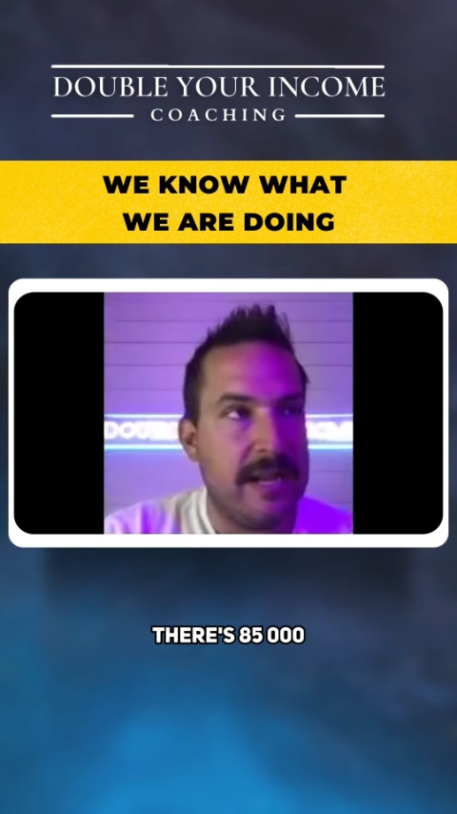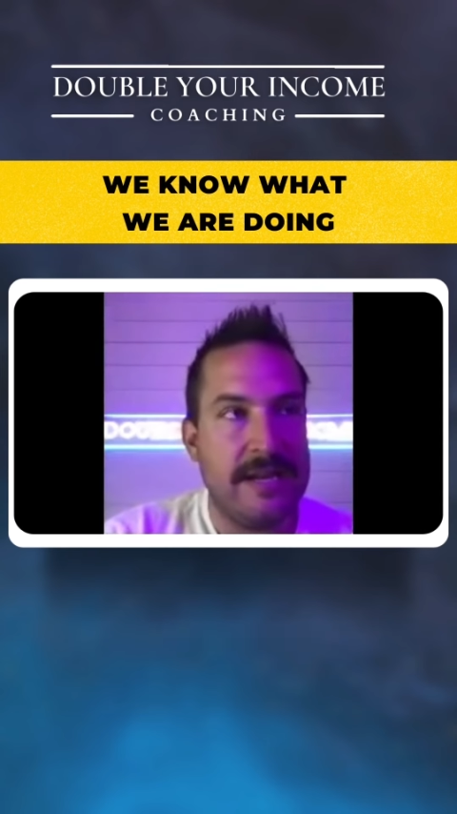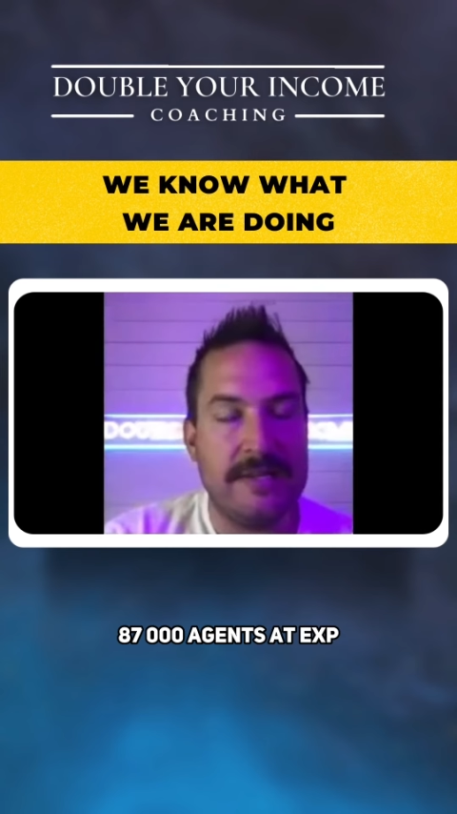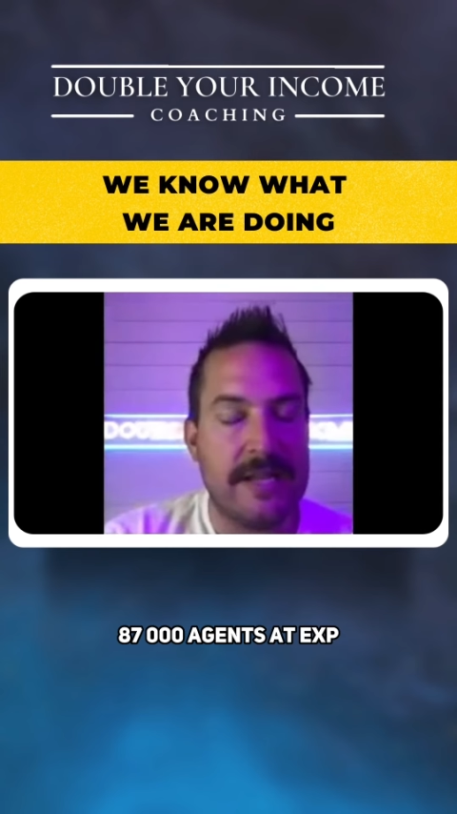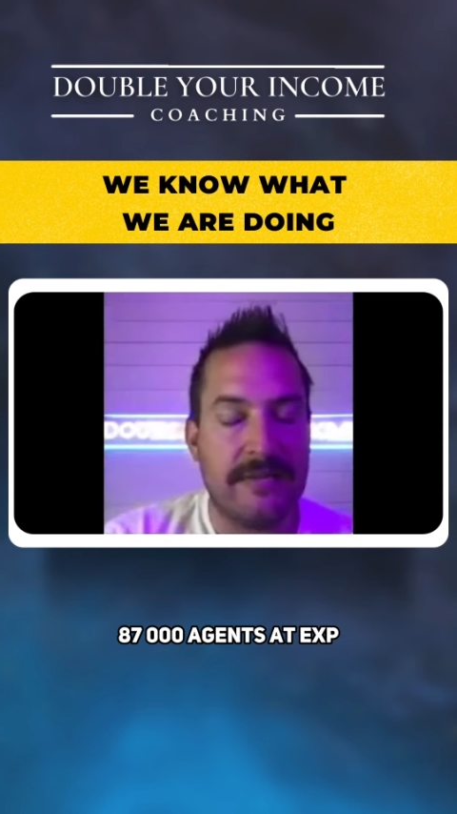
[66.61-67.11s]

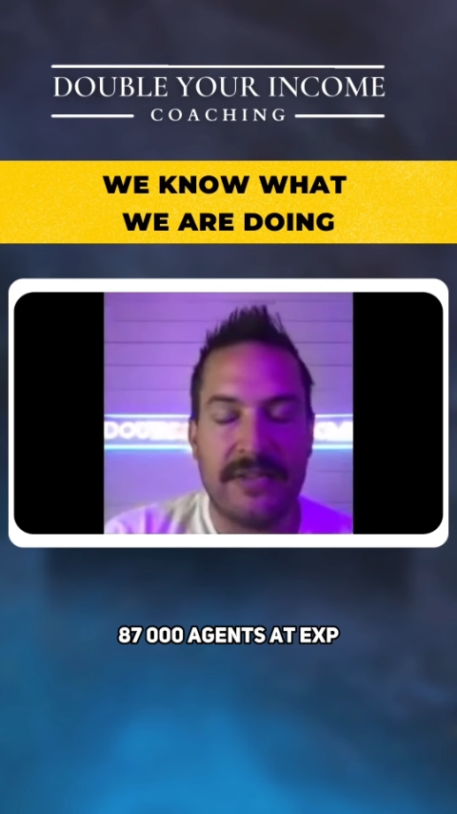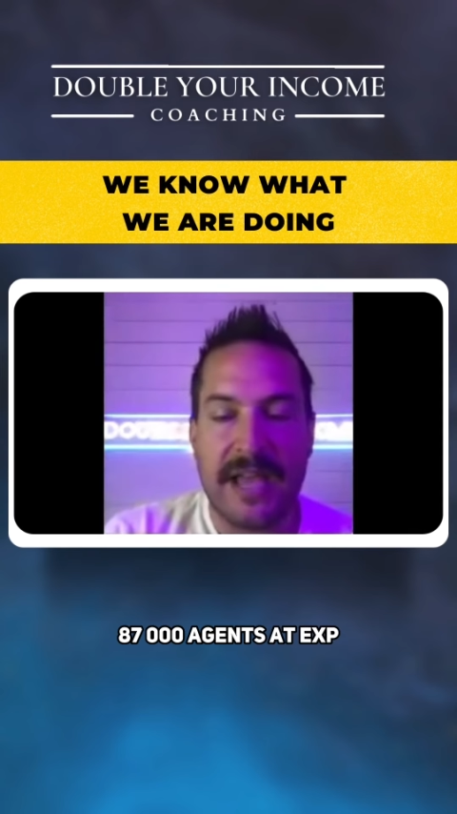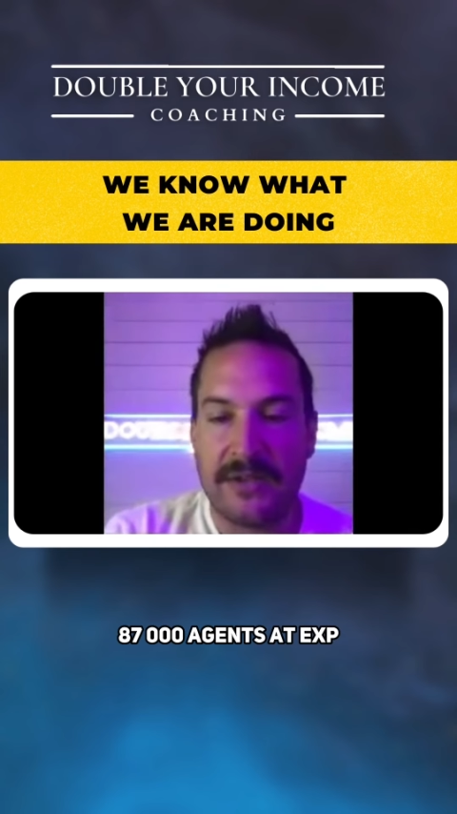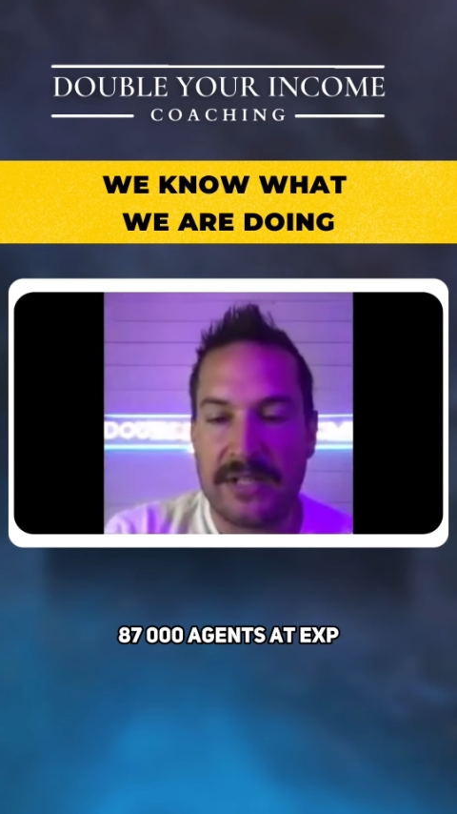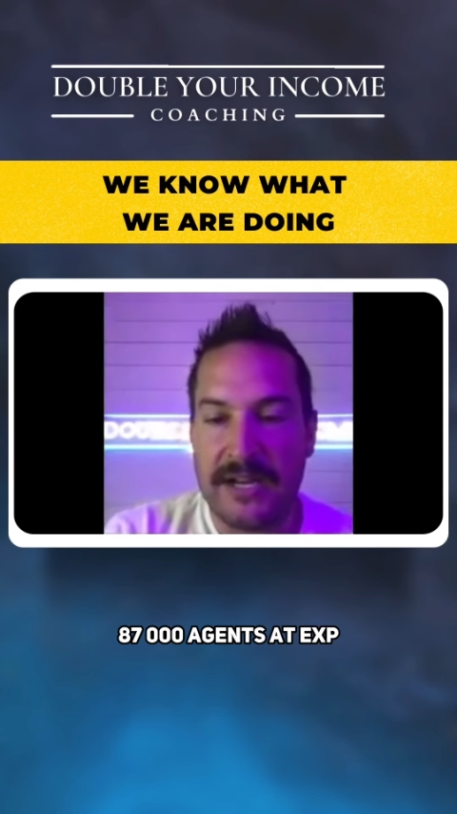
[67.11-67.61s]

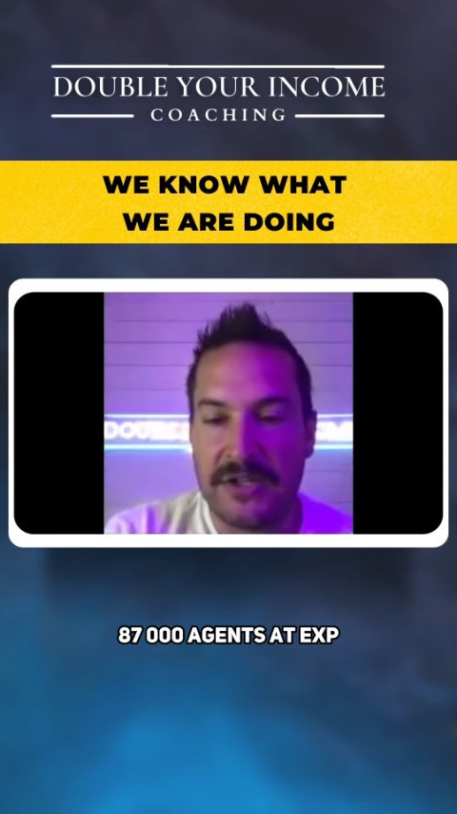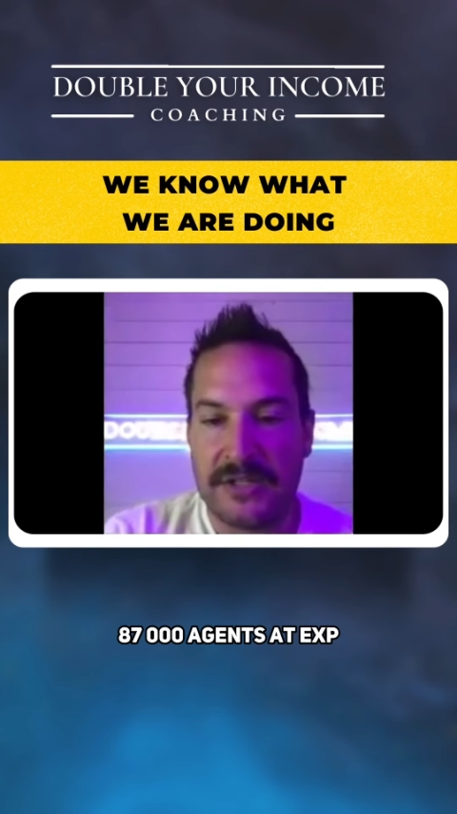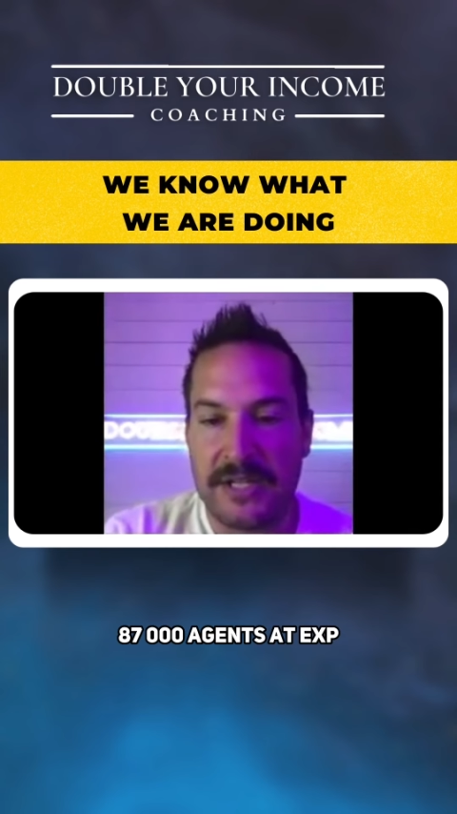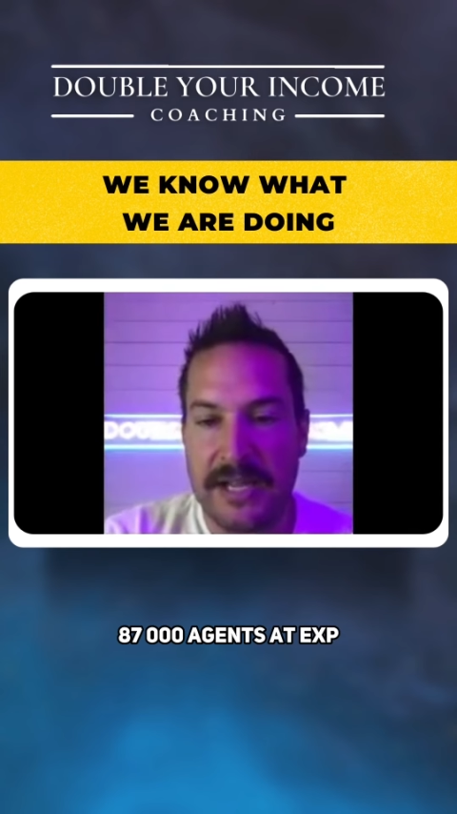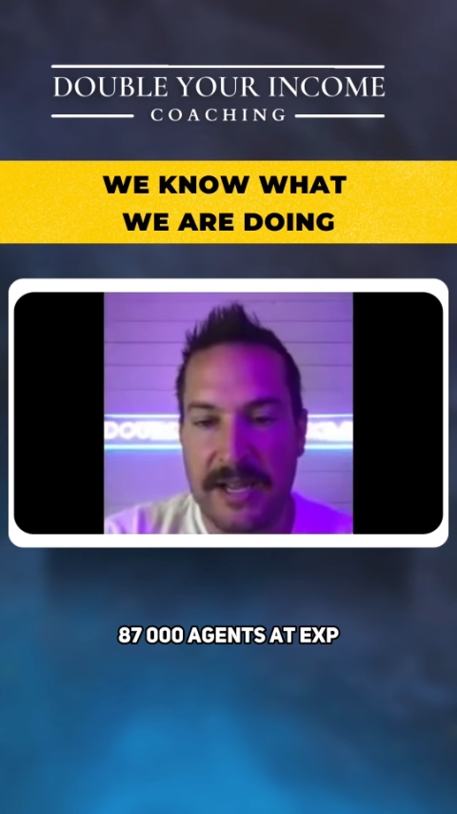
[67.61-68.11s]
87,000
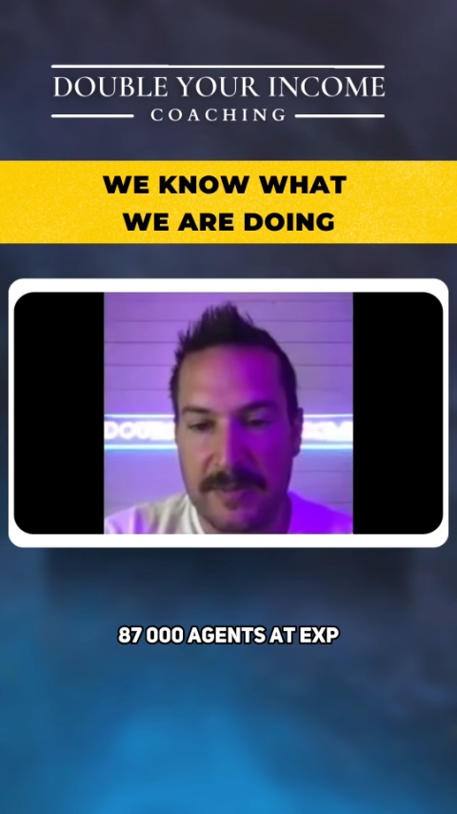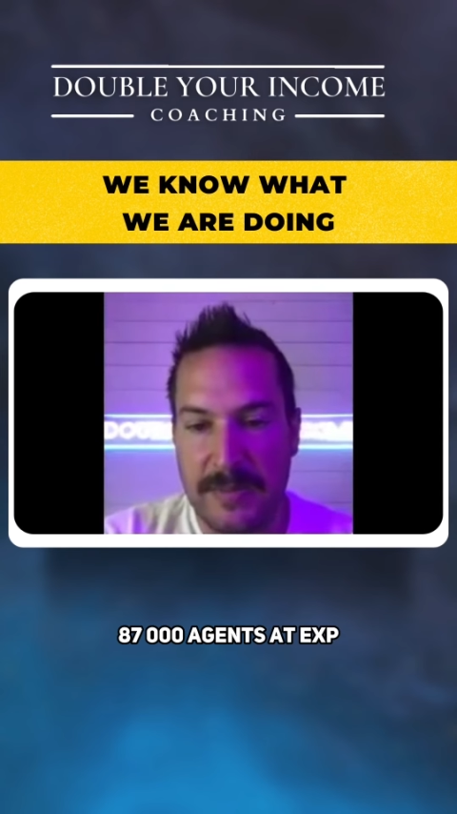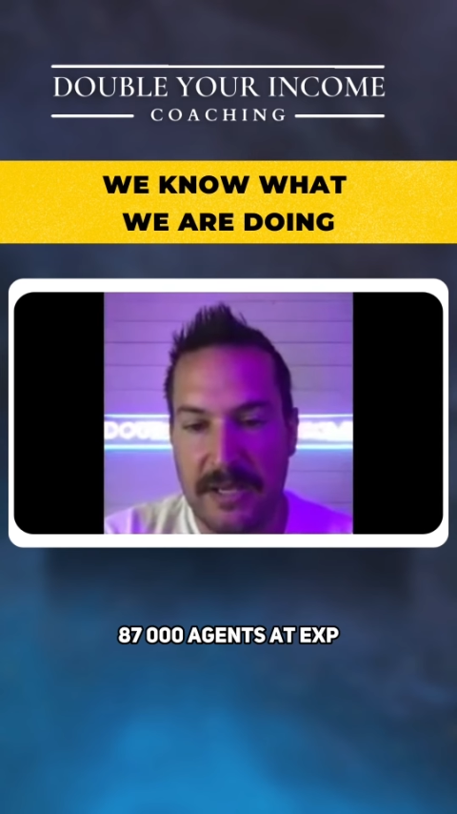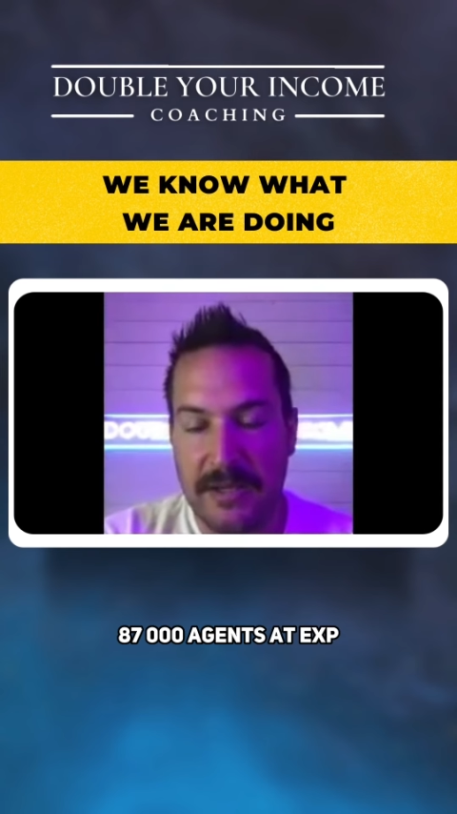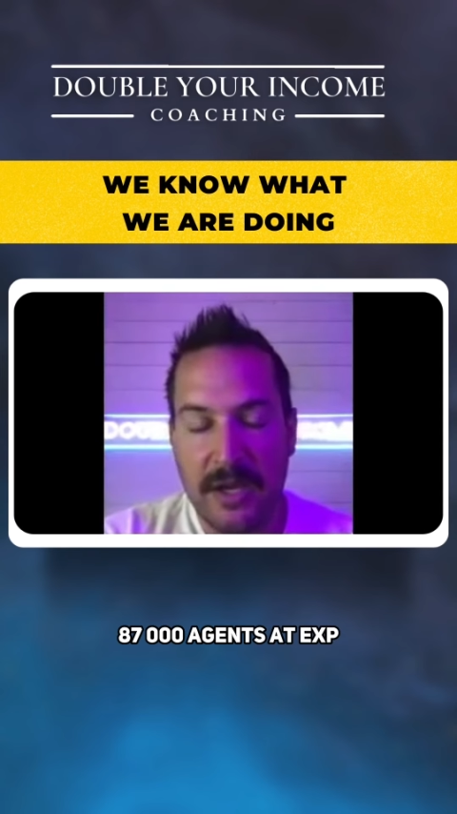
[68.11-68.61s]
agents at
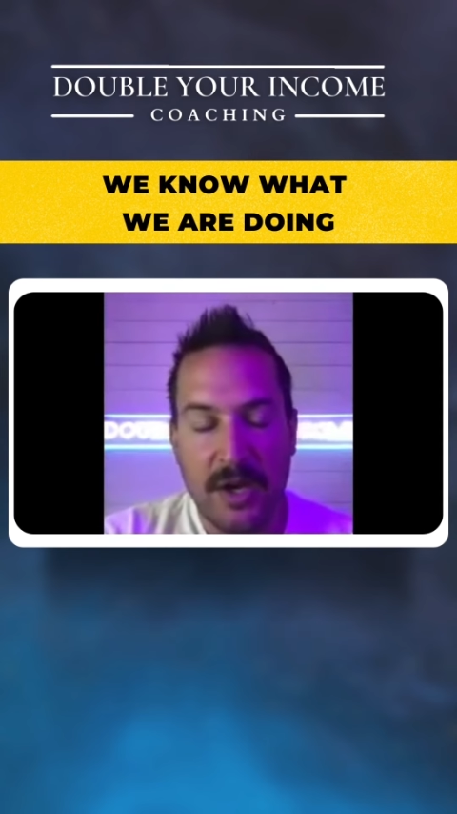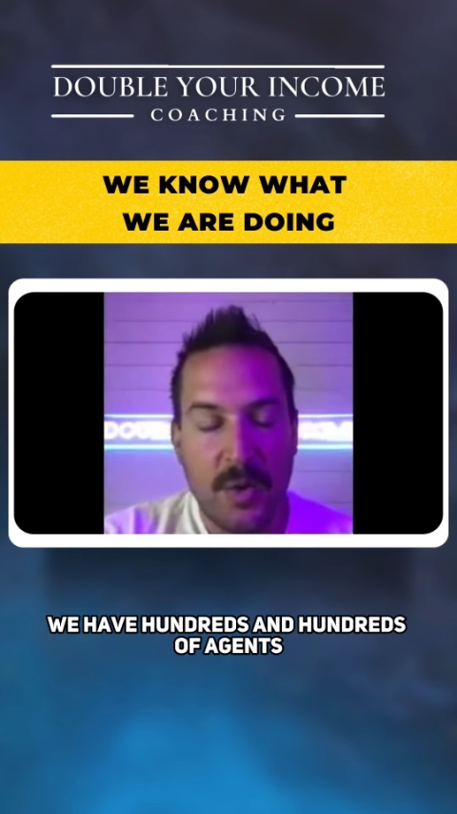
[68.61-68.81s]
EXP.